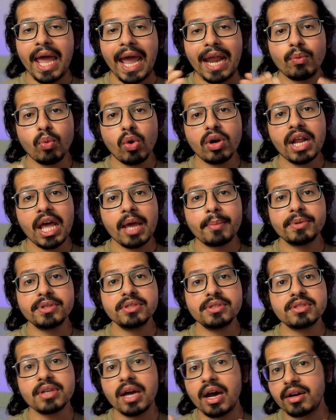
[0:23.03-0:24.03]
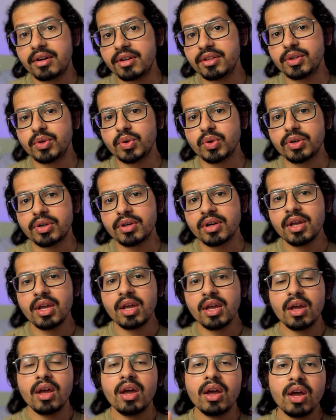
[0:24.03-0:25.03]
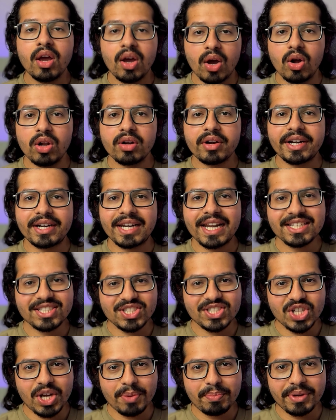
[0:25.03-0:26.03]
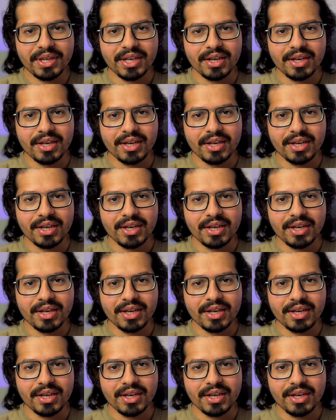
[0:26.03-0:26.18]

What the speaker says: and what happens under the hood. Alright, let's jump